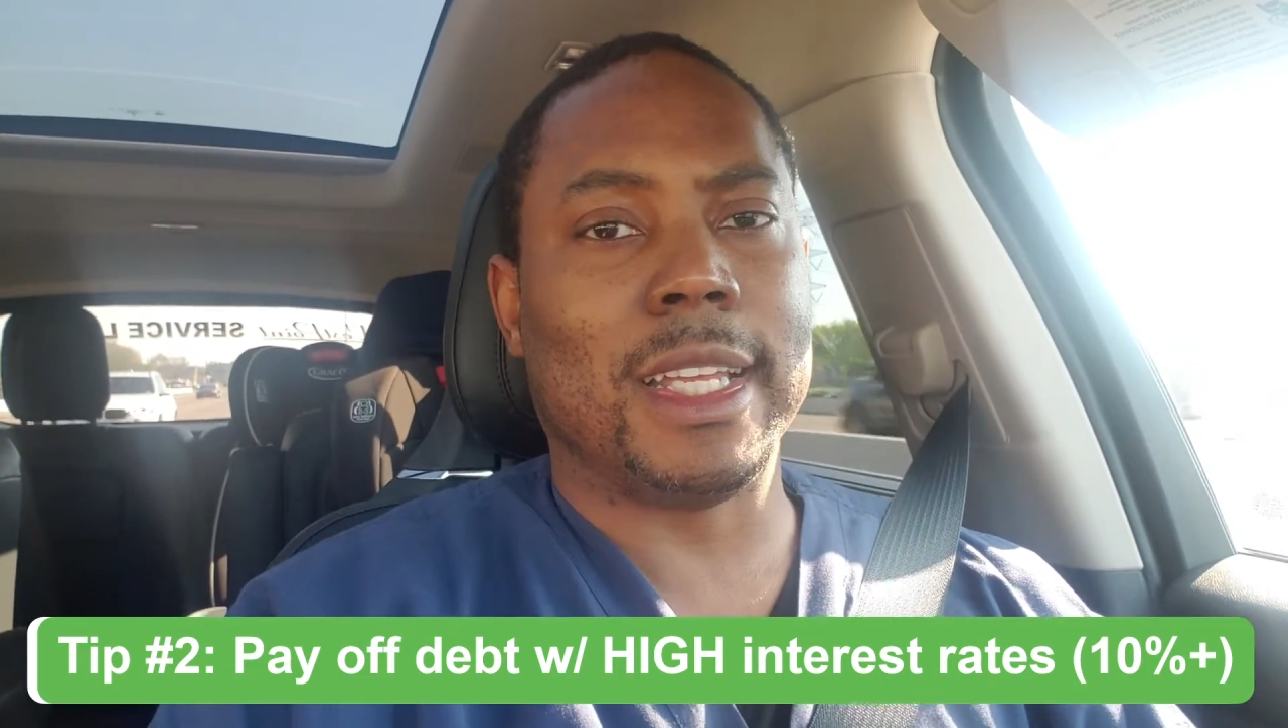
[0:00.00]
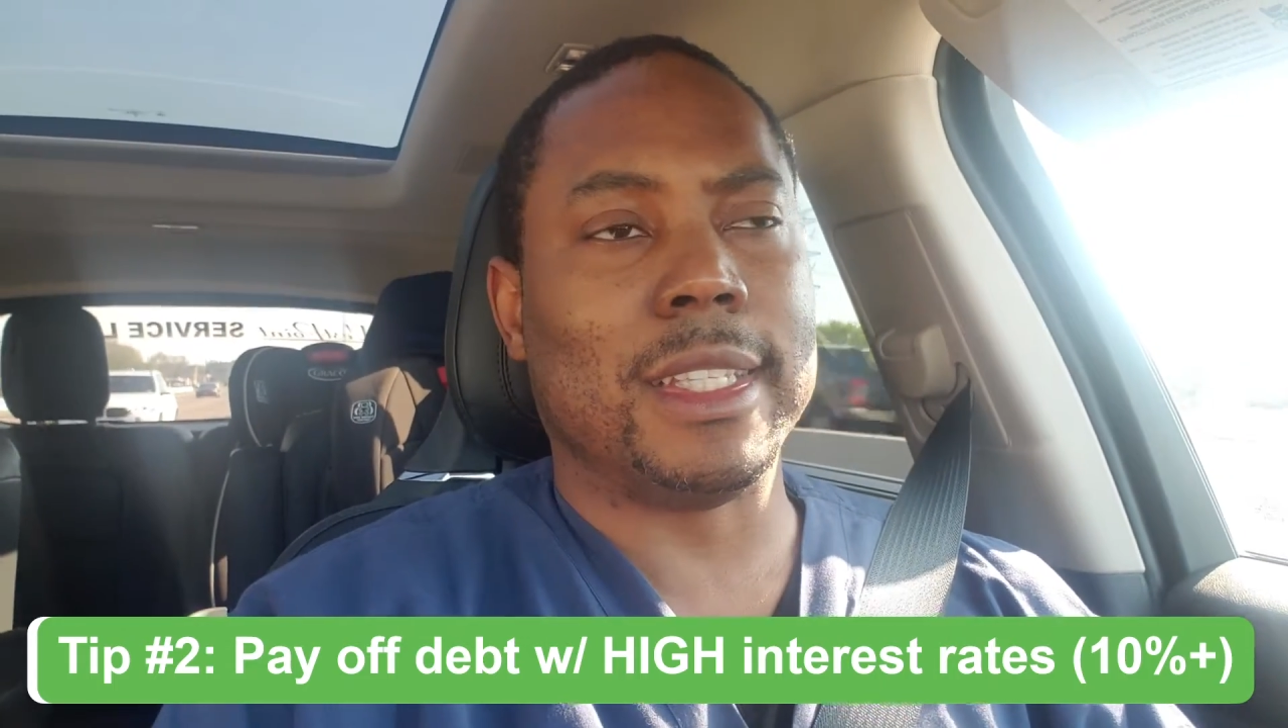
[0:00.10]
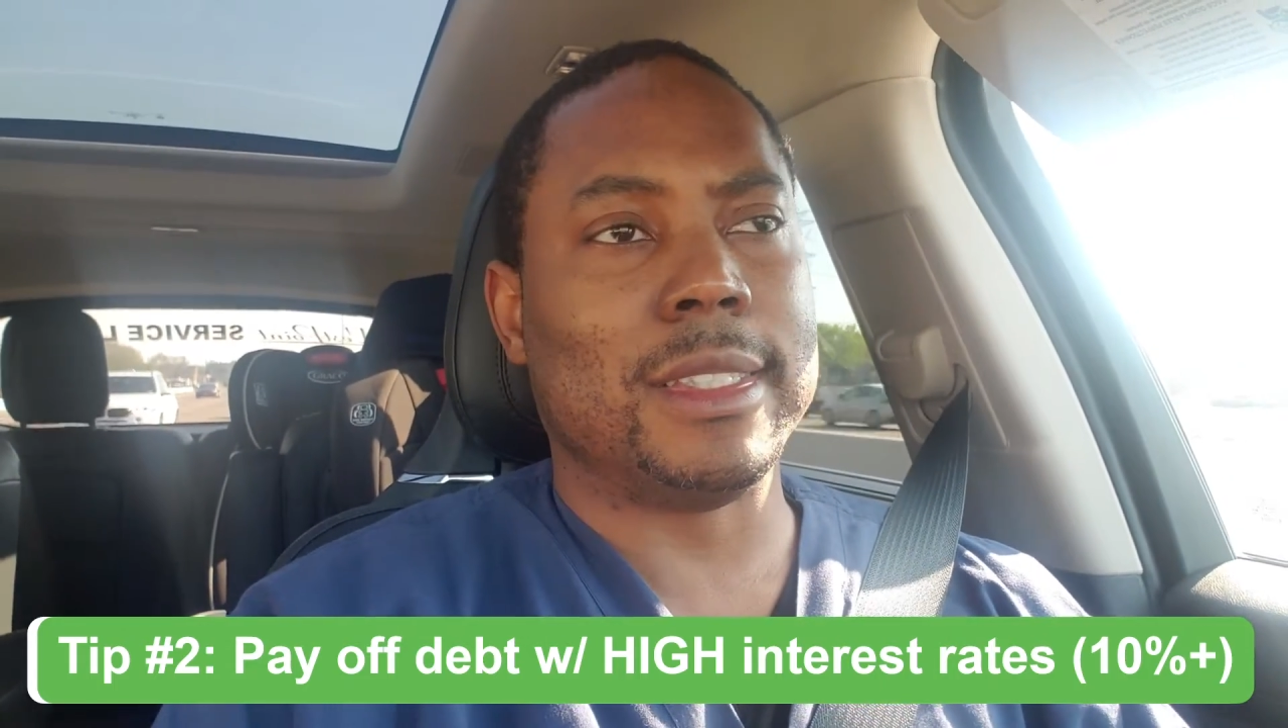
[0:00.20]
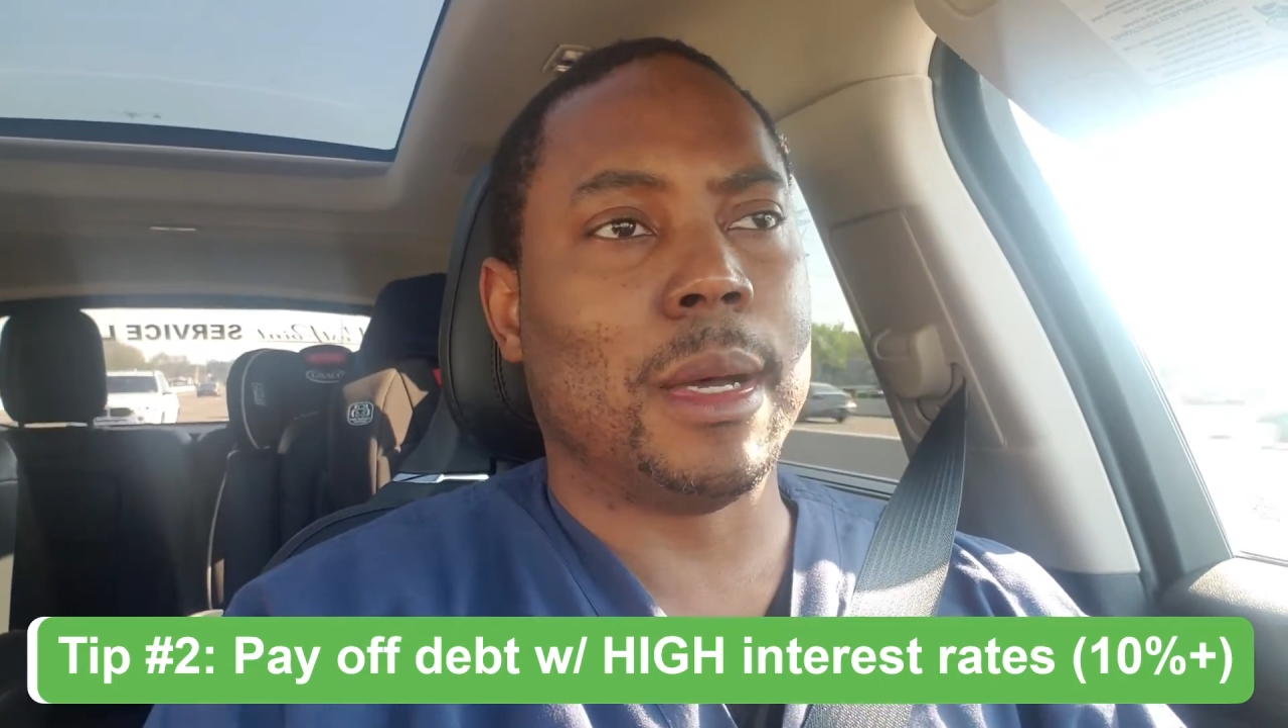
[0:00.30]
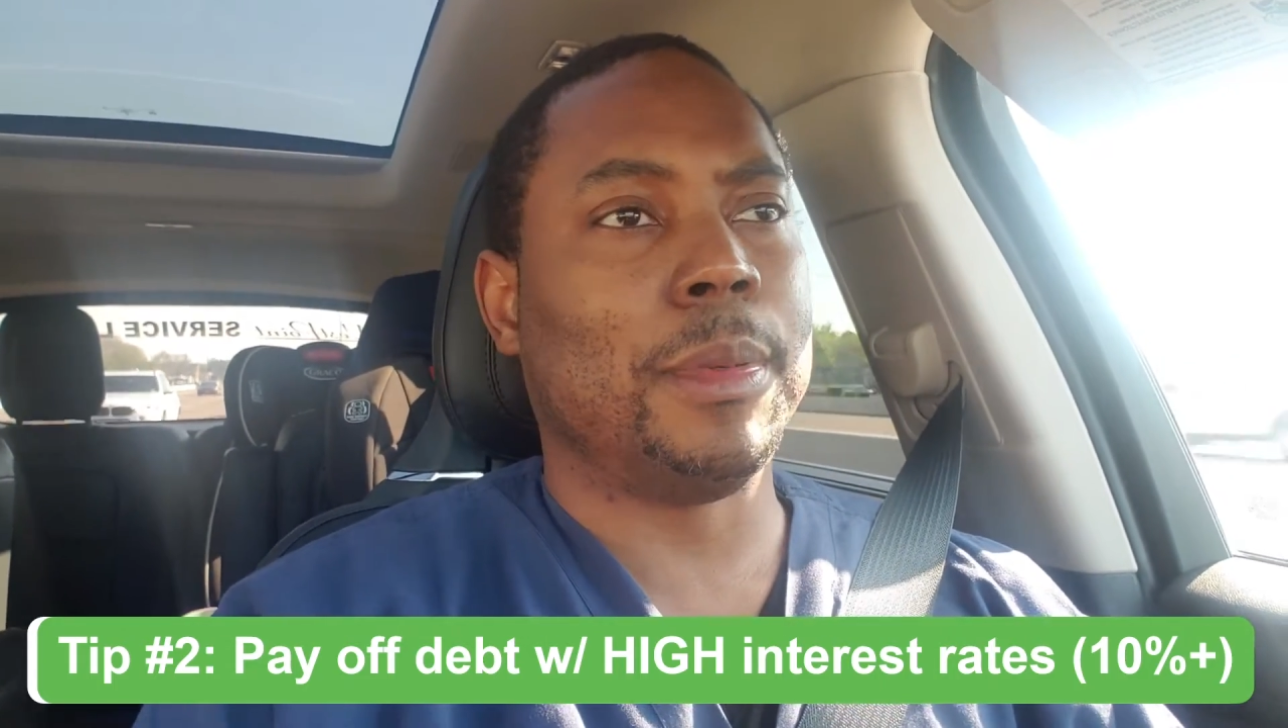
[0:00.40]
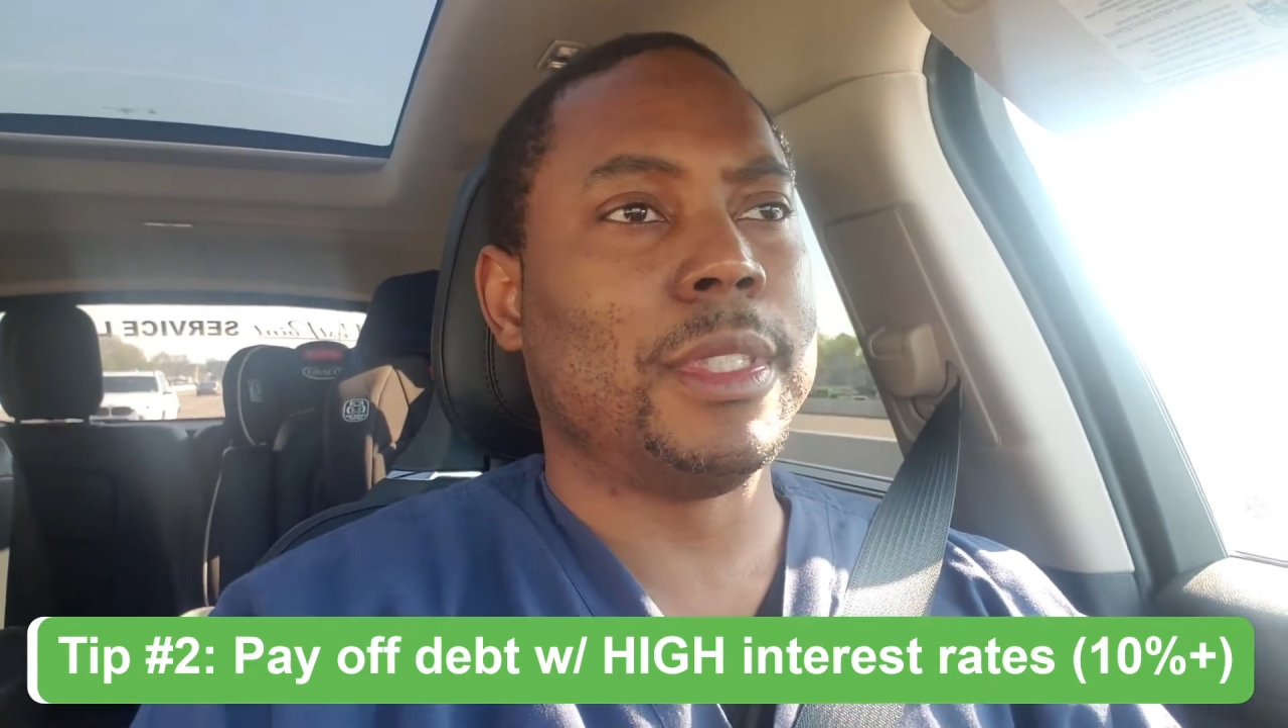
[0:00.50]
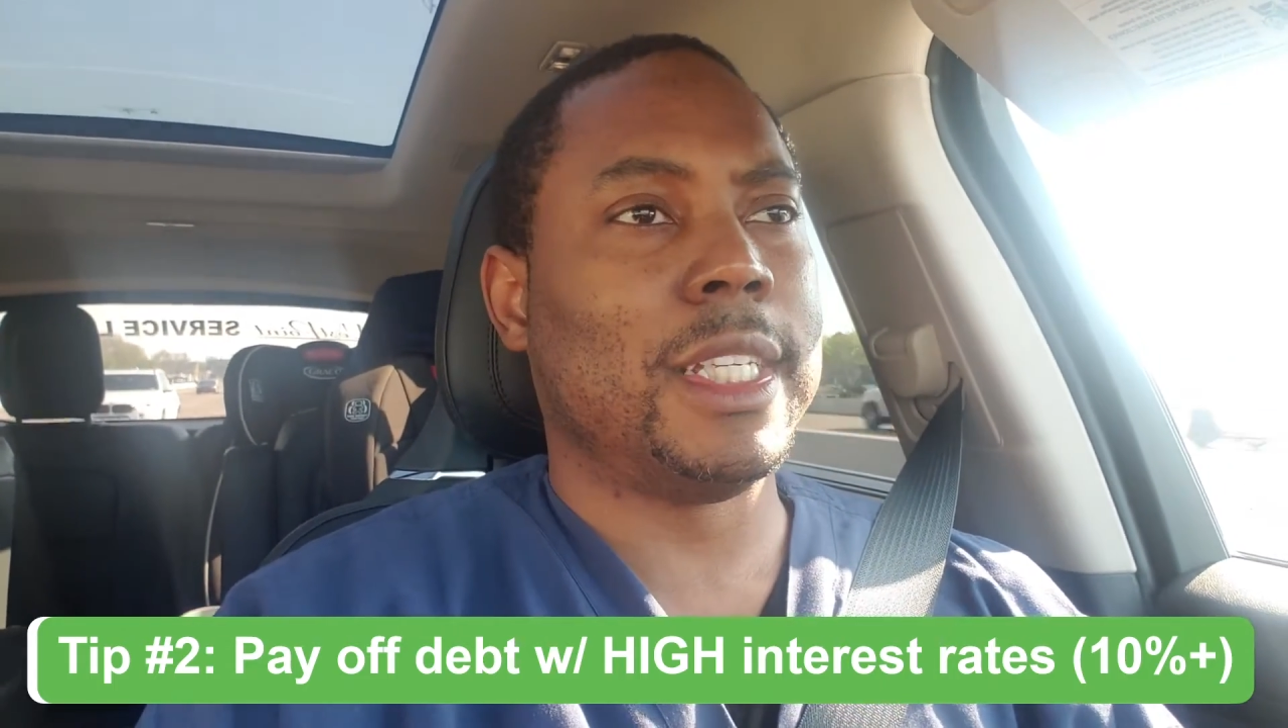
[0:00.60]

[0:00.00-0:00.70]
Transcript: in the double